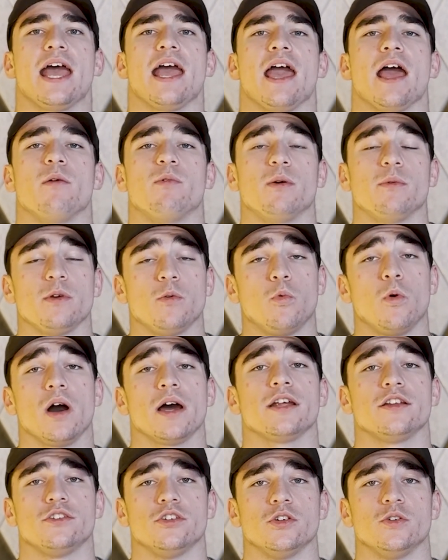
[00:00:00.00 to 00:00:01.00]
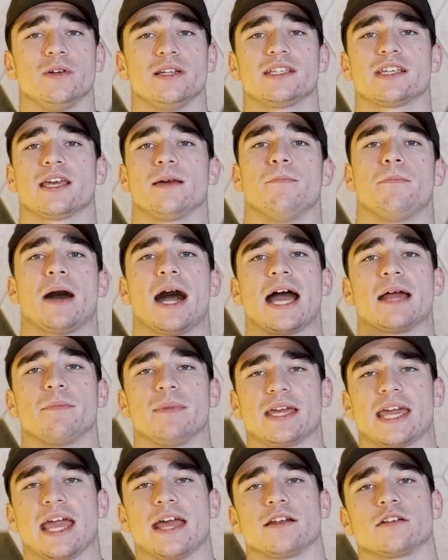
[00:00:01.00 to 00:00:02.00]
And what we wanna do is combine
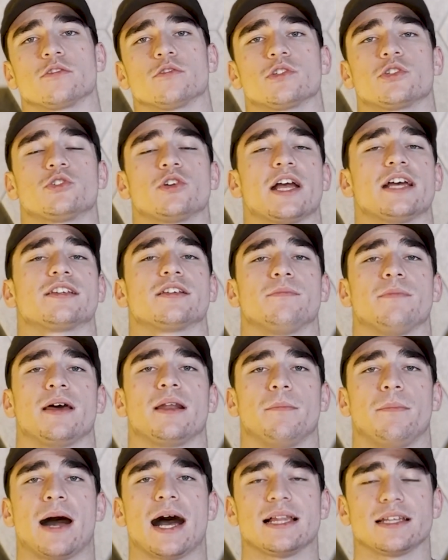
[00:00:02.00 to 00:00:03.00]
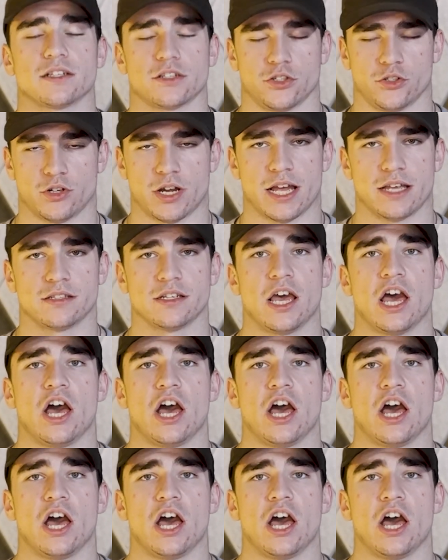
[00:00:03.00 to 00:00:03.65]
mechanical stress and metabolic stress